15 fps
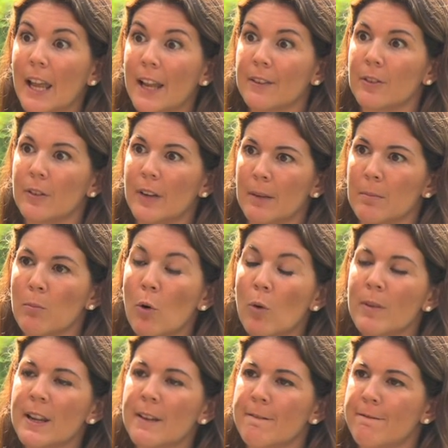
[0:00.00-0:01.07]
and
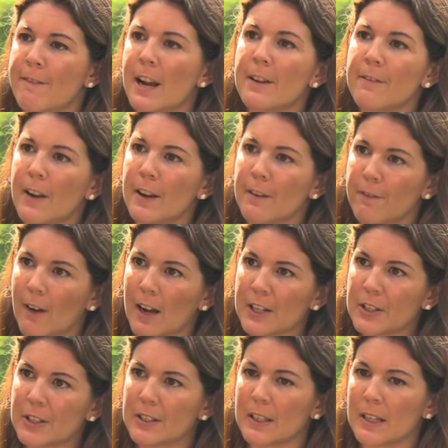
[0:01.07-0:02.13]
moving very, very
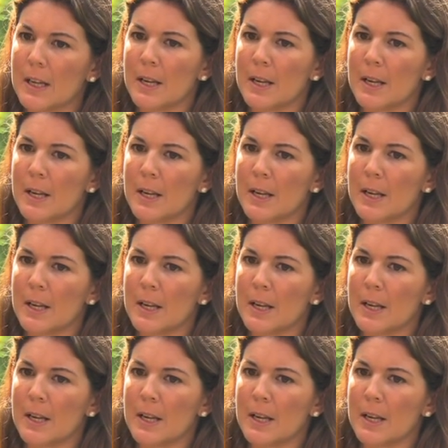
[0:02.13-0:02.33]
fast.